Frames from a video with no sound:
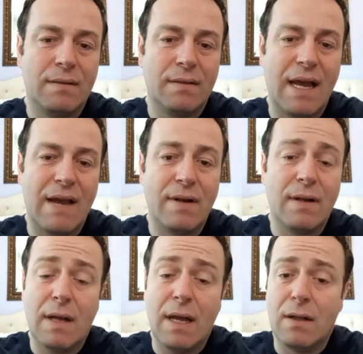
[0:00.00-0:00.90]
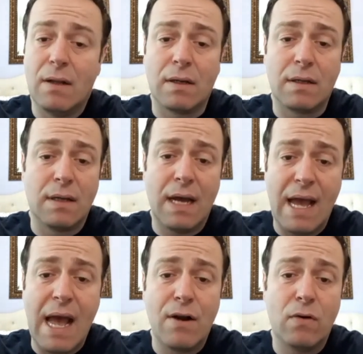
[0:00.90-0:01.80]
having, look,
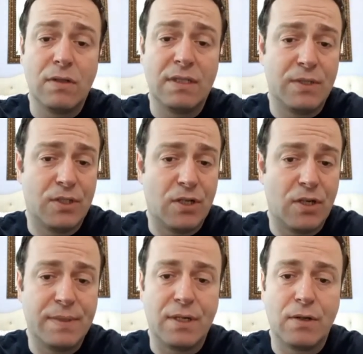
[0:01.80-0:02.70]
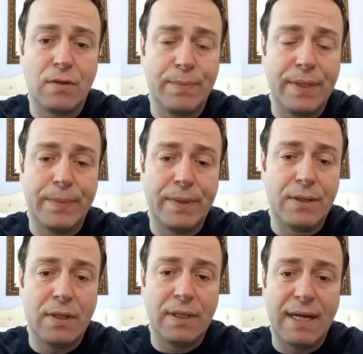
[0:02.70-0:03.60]
I know some Serbs, they're good people and
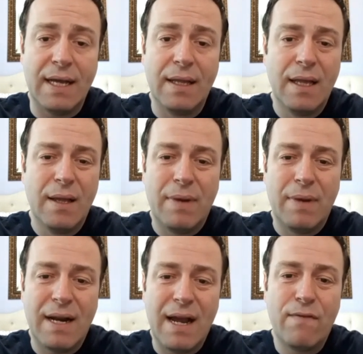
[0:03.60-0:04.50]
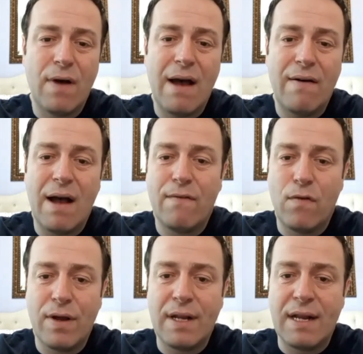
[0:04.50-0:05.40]
all that, but I
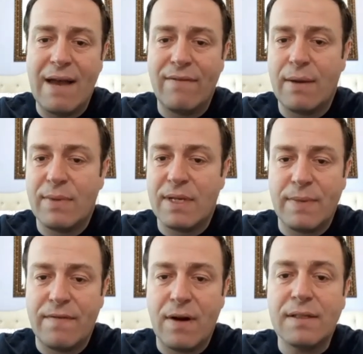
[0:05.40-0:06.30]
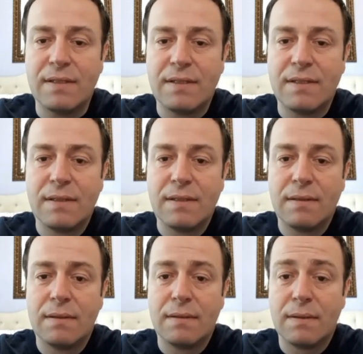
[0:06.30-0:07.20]
avoided having them as my friends,
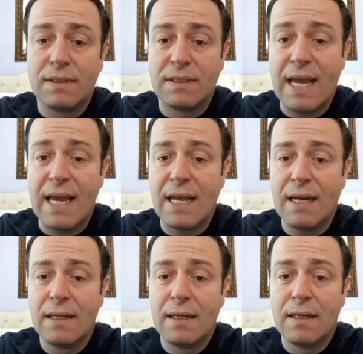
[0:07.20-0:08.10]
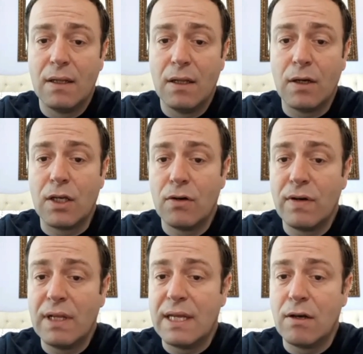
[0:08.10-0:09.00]
saying, look, you're a
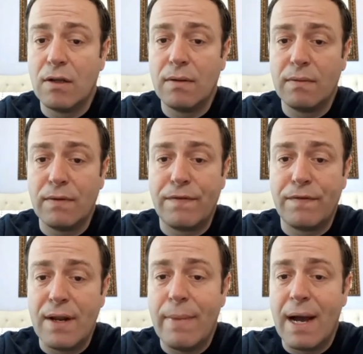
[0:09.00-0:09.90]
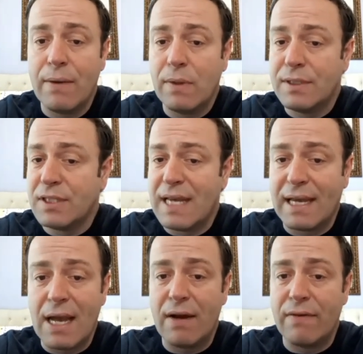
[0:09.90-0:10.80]
really good friend of mine, we'll just hang
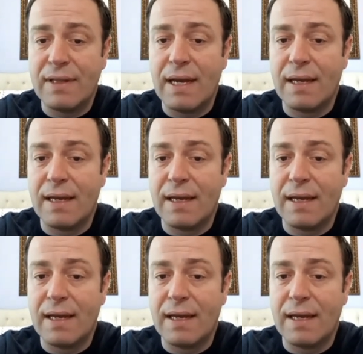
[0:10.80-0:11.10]
out every day.